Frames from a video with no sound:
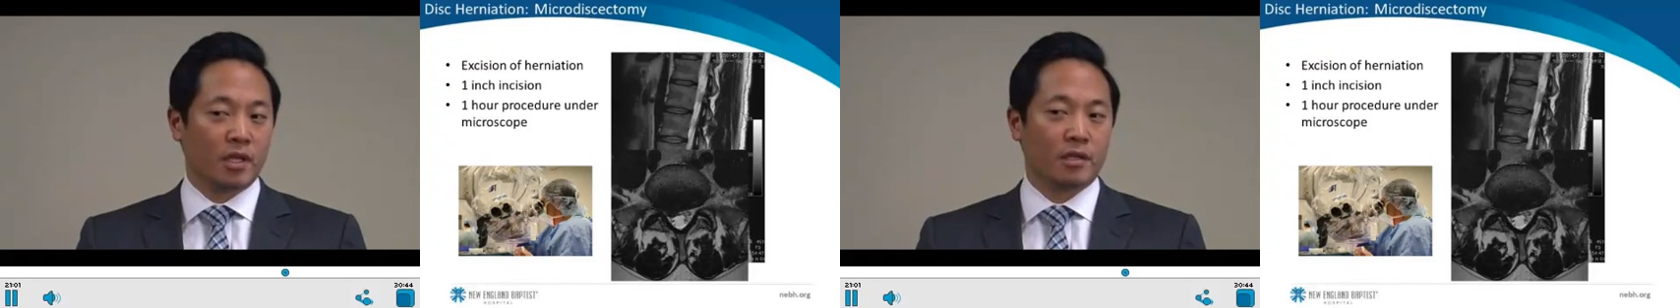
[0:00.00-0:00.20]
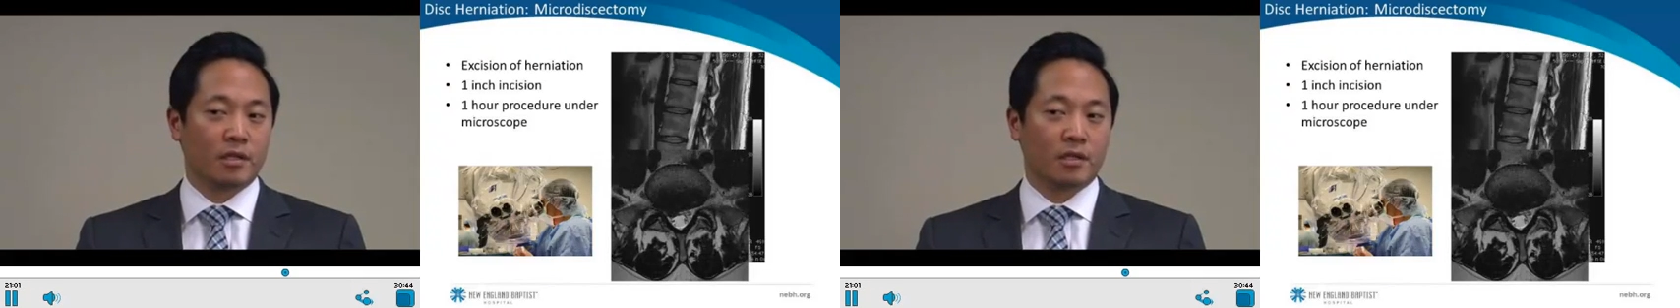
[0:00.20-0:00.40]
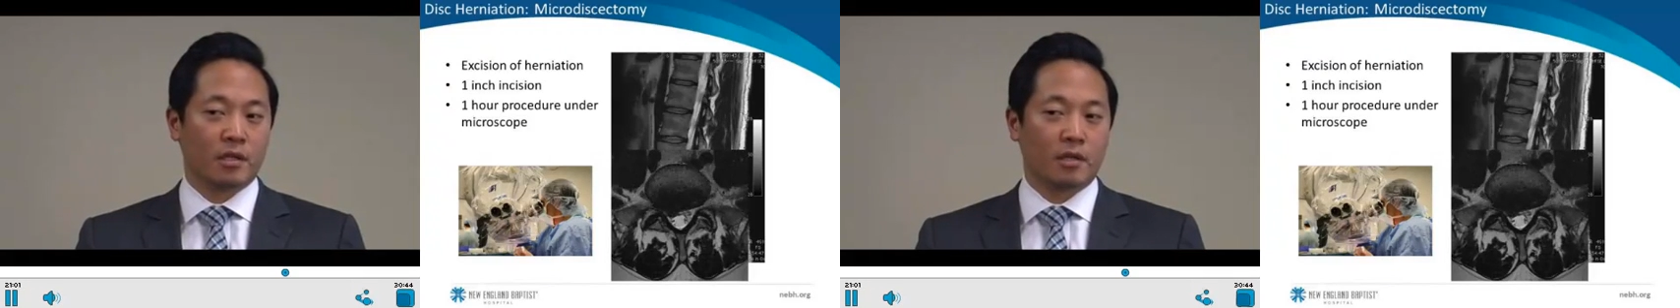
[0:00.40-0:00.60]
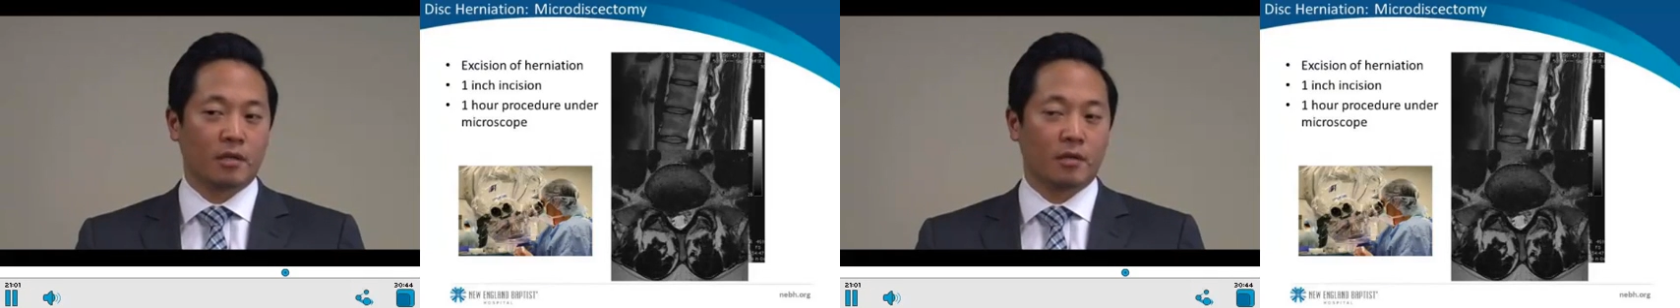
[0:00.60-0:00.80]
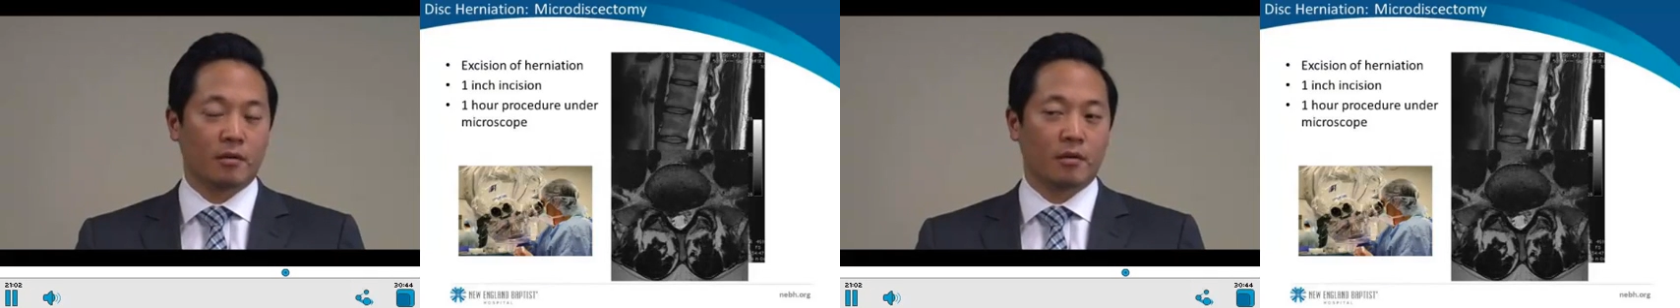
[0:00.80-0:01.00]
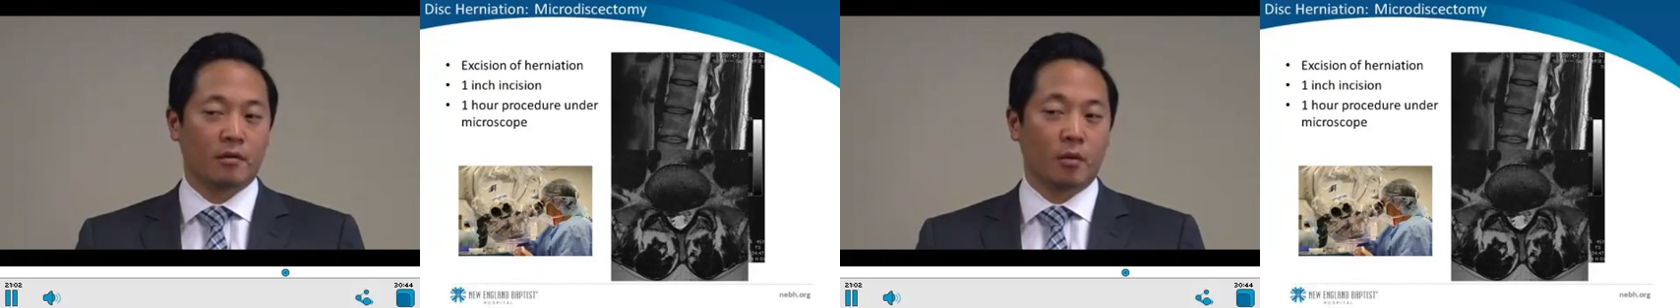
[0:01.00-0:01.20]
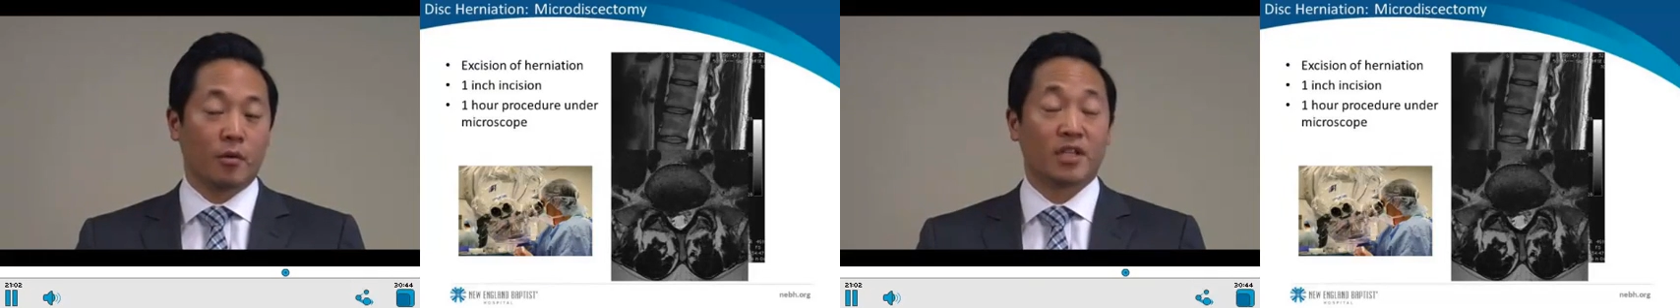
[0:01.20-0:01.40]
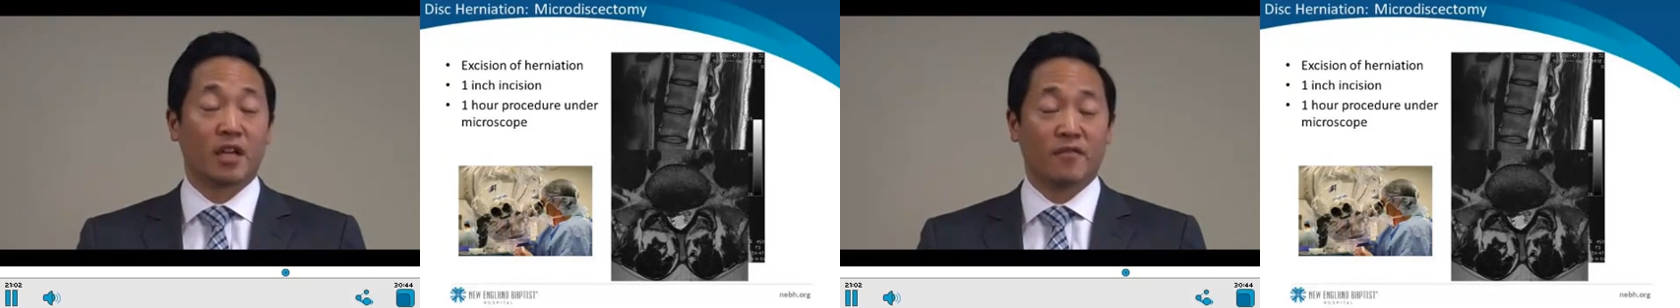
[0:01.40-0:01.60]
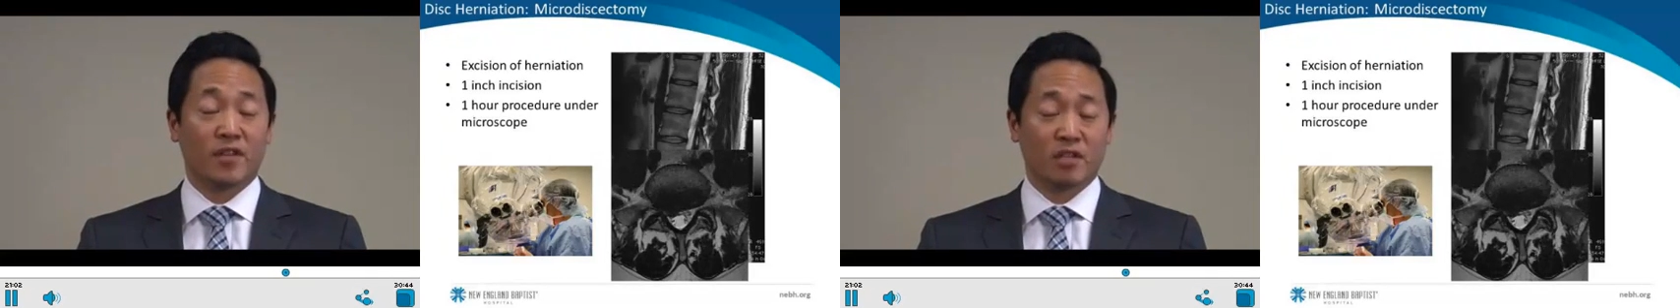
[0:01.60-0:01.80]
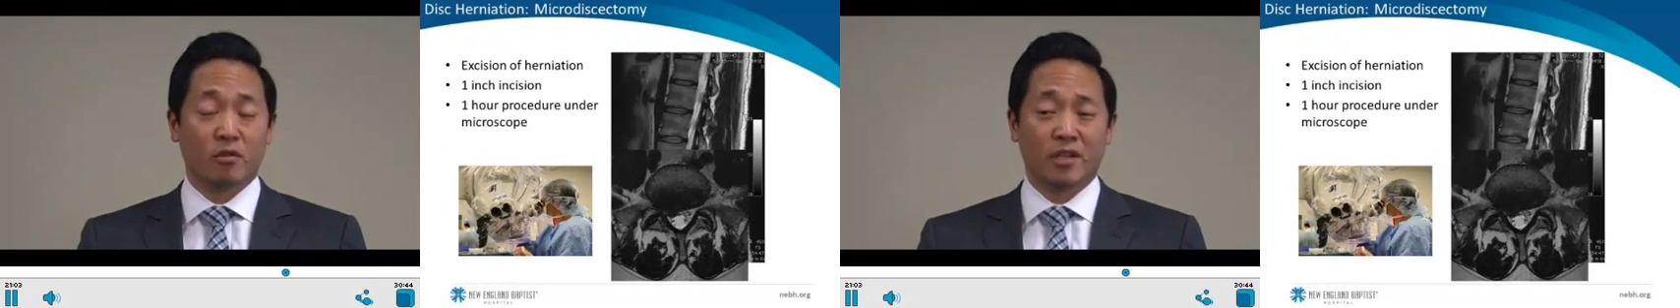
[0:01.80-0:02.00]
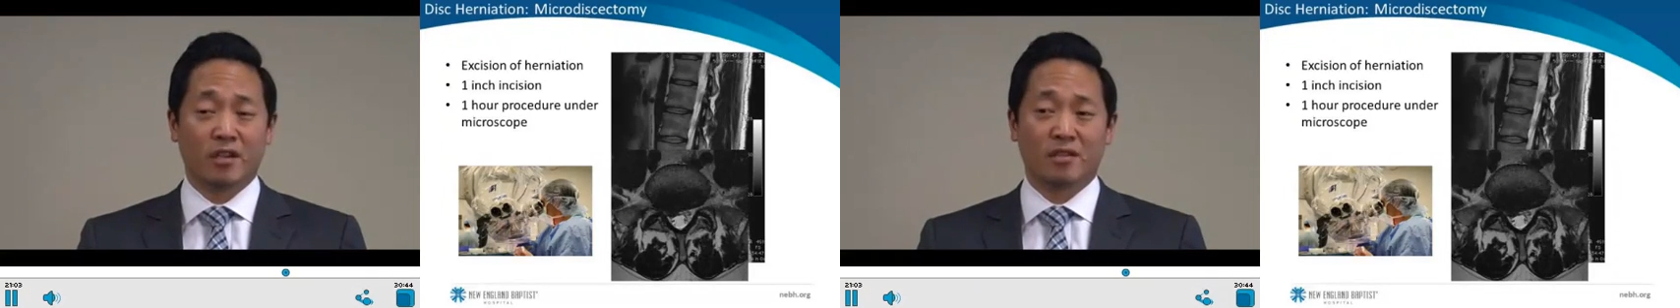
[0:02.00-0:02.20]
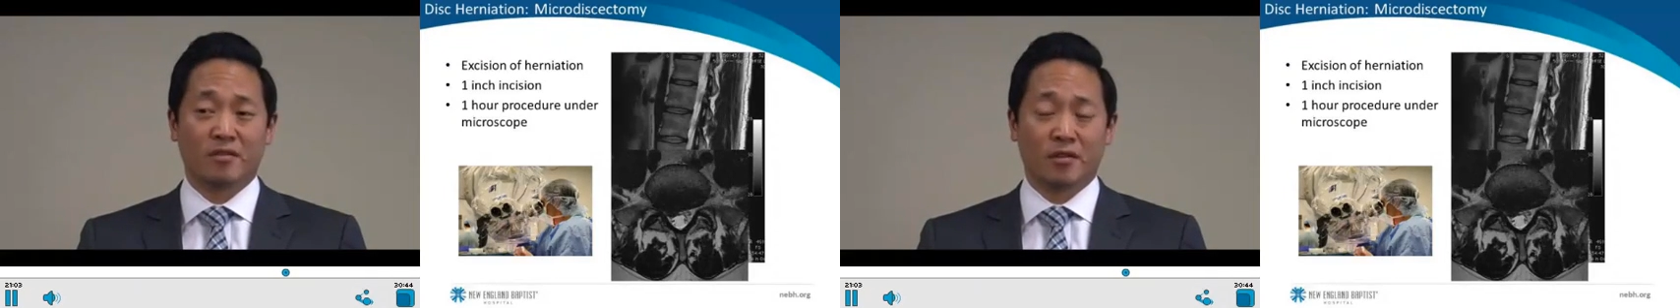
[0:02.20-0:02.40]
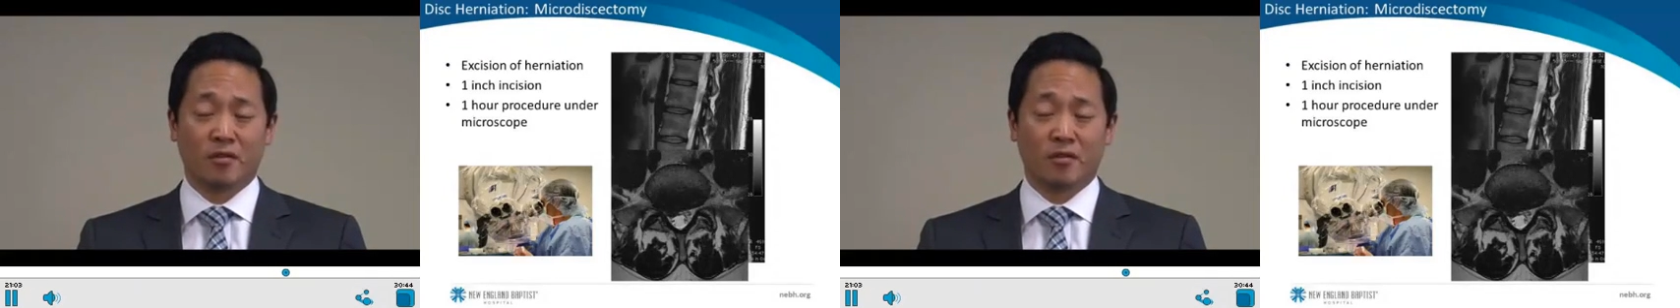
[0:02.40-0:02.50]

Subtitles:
is almost not visible because of the